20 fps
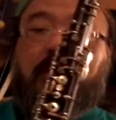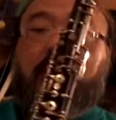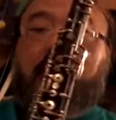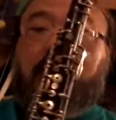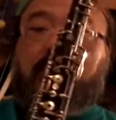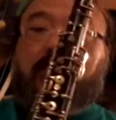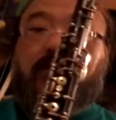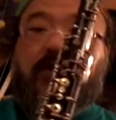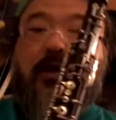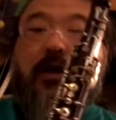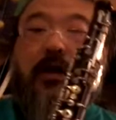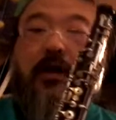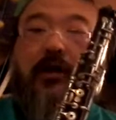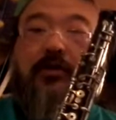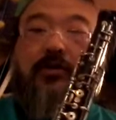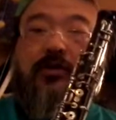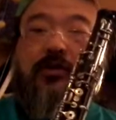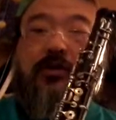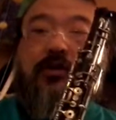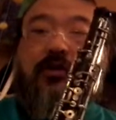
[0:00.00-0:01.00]
So I'll
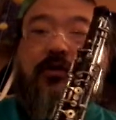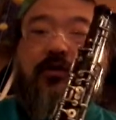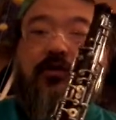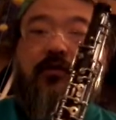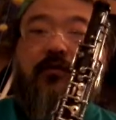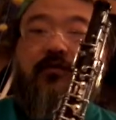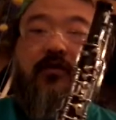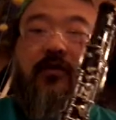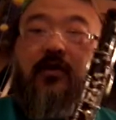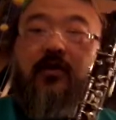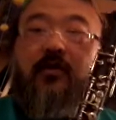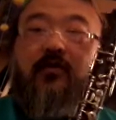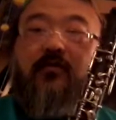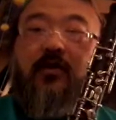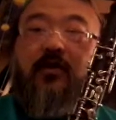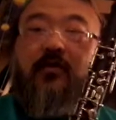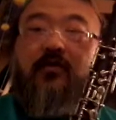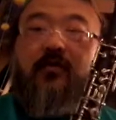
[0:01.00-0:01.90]
just show you a very, very,